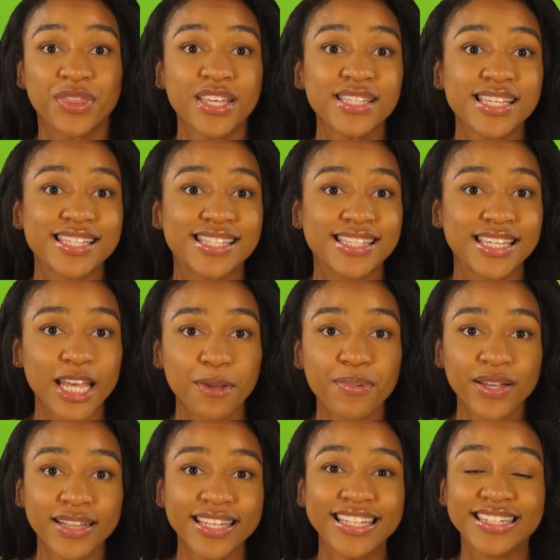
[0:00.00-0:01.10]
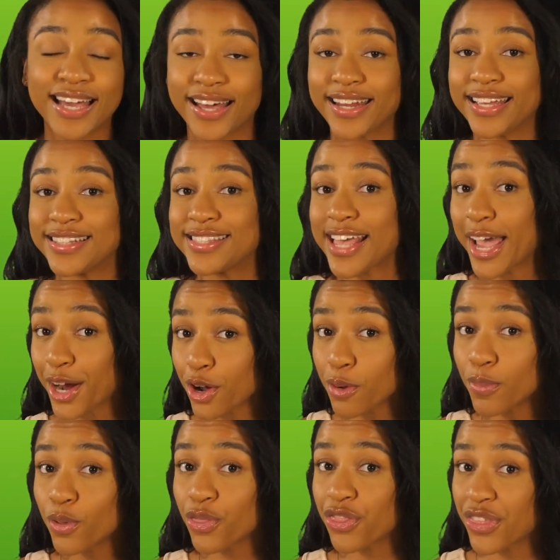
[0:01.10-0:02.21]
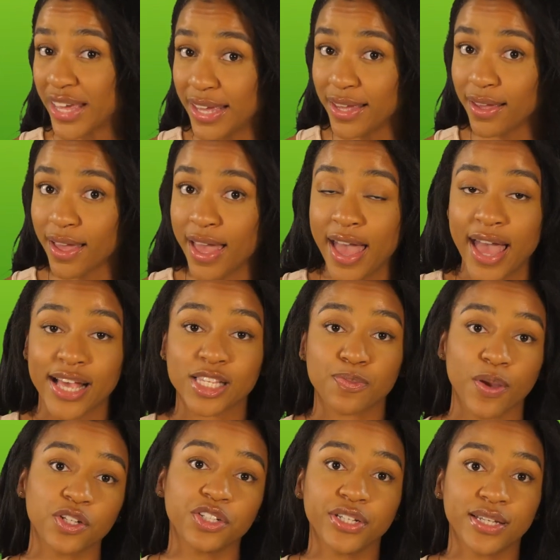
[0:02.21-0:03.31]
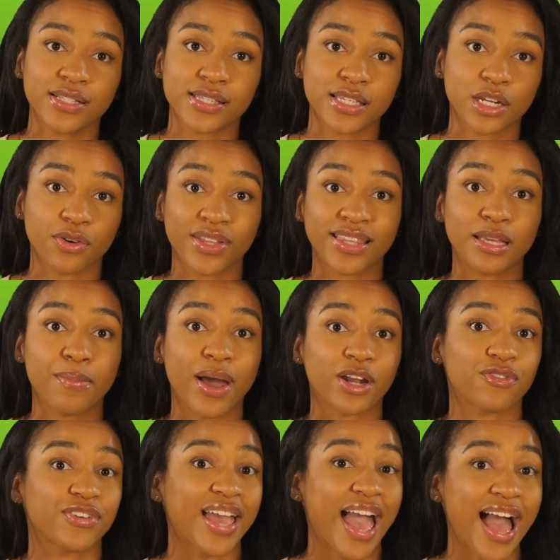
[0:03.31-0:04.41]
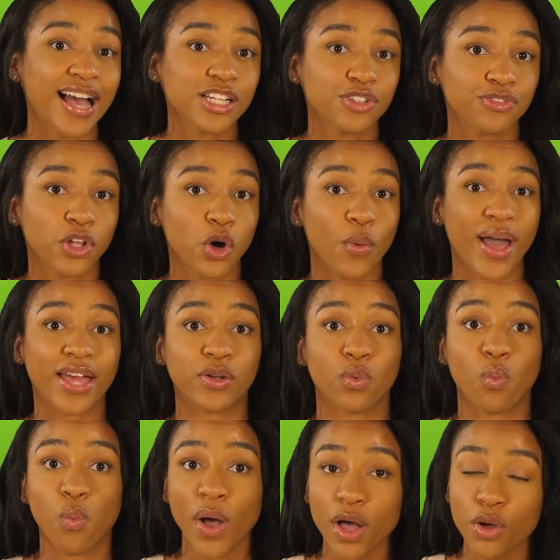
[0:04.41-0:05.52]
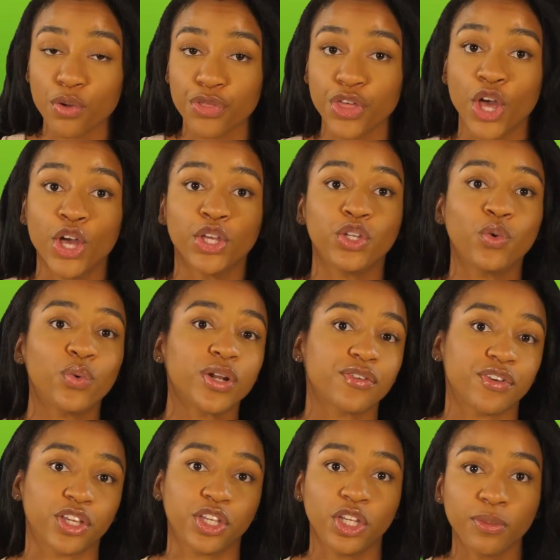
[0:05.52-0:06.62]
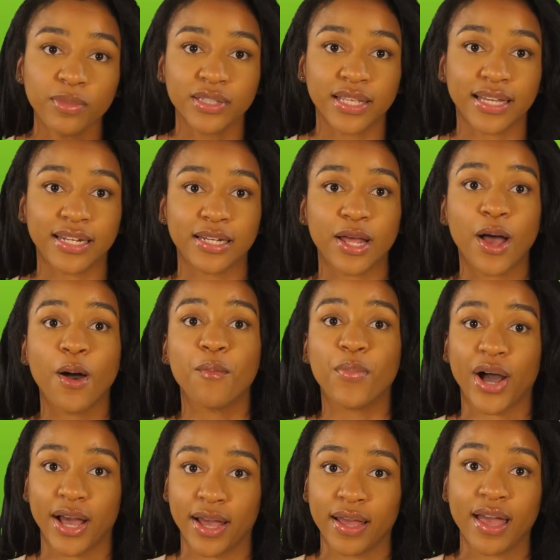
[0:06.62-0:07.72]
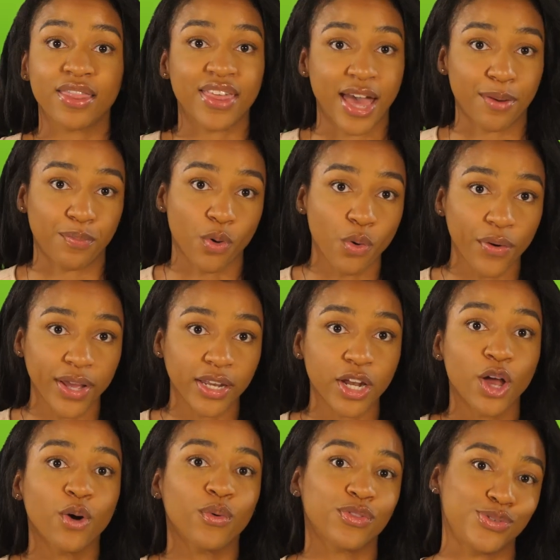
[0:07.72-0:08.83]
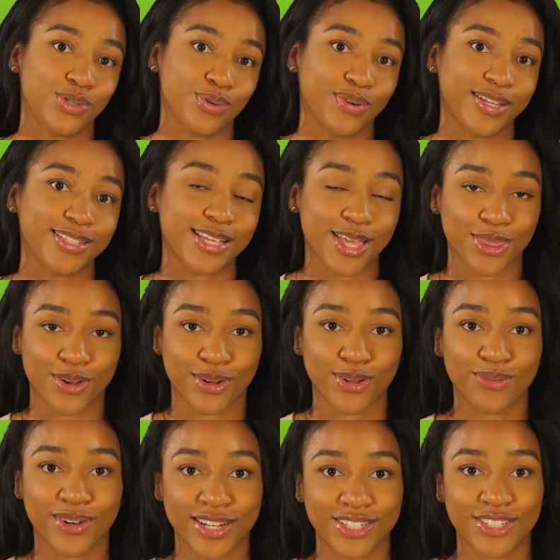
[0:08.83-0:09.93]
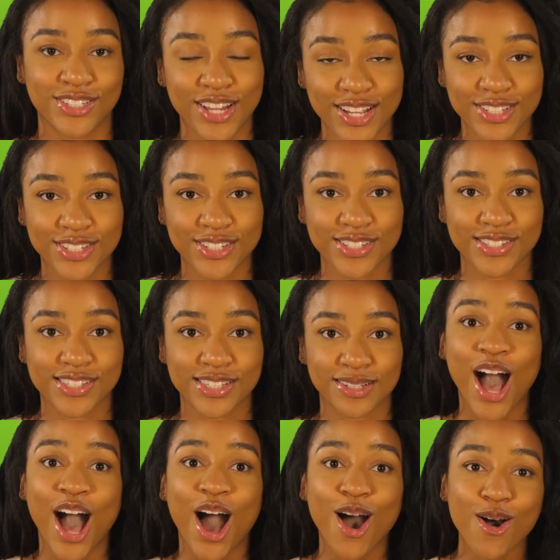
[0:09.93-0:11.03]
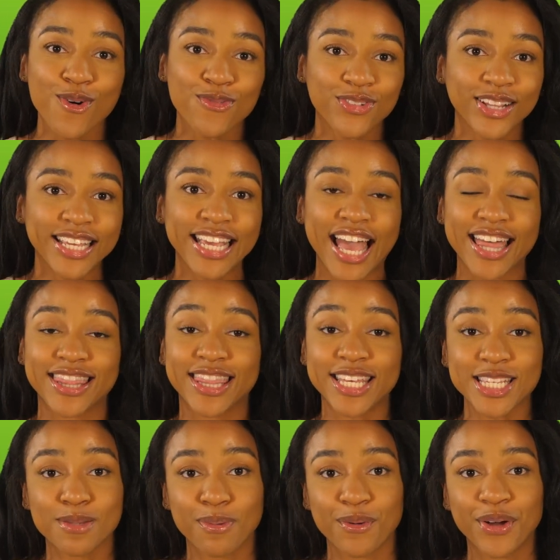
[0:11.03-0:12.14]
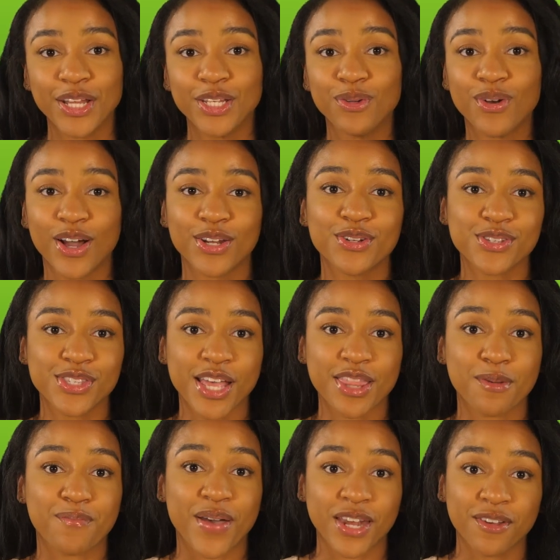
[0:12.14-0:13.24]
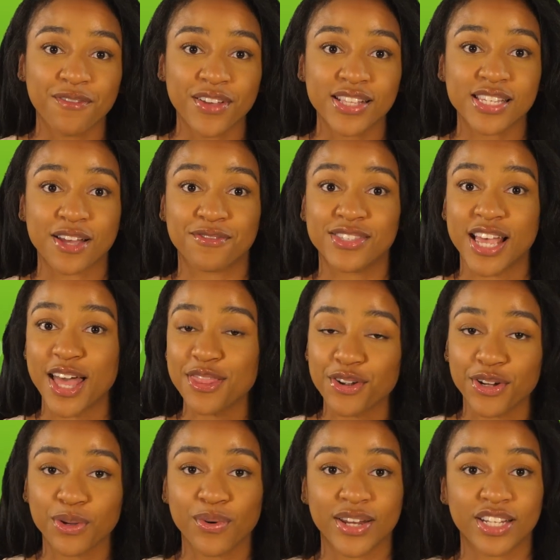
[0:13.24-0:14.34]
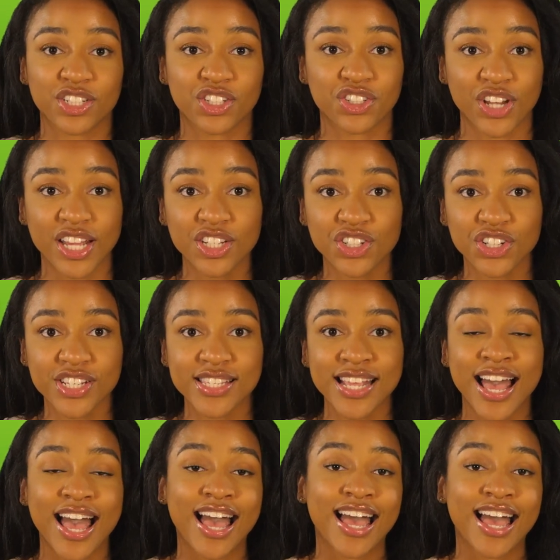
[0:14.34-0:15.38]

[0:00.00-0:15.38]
But this is typically not a terrible thing, especially considering the amount of cash flow and wealth you would have accumulated by that point with doing 1031 exchanges. Hopefully at this point you understand the benefits of 1031 exchanges.